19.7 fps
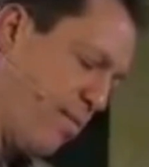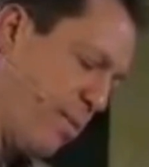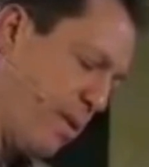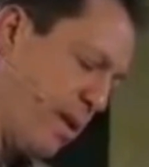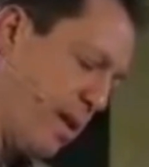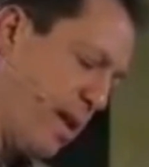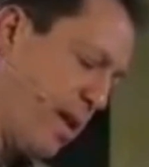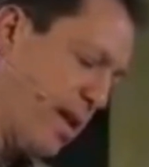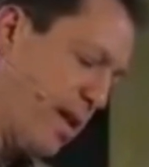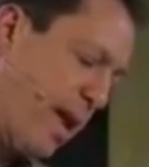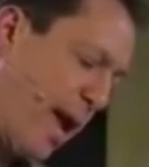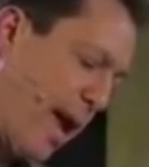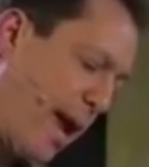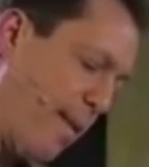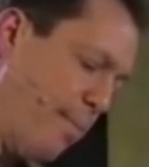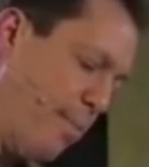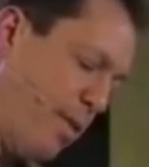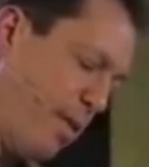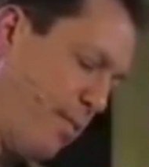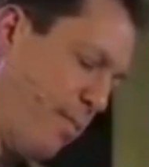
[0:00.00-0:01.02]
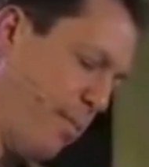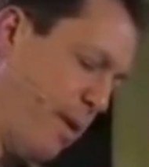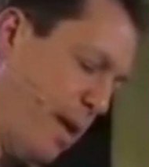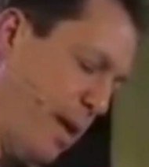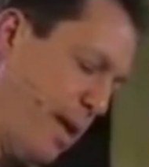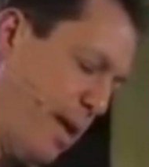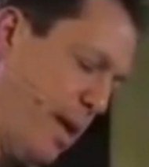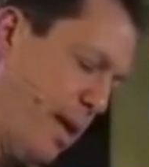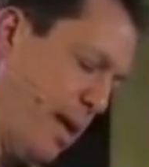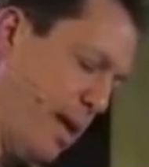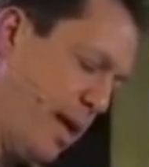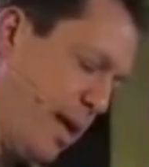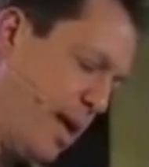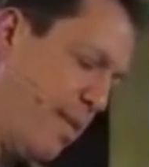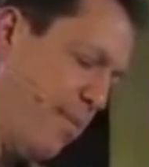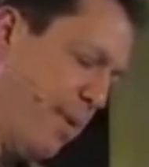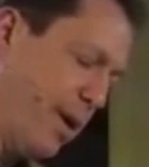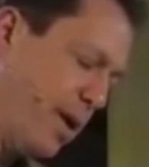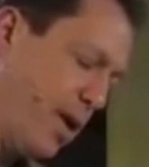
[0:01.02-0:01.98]
but it helps me
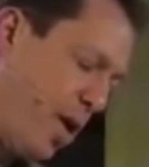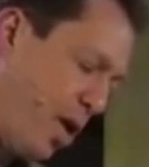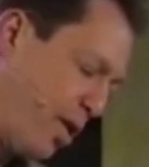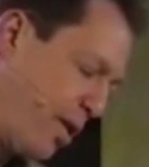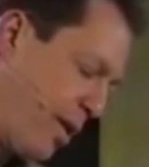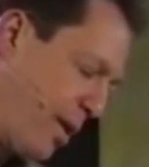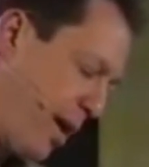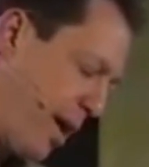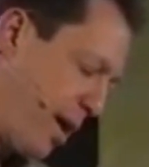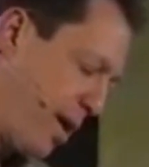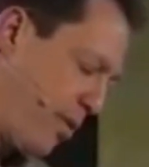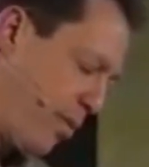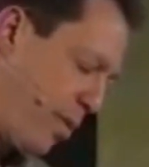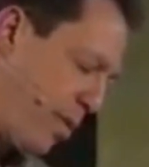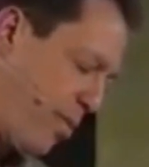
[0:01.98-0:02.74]
keep in contact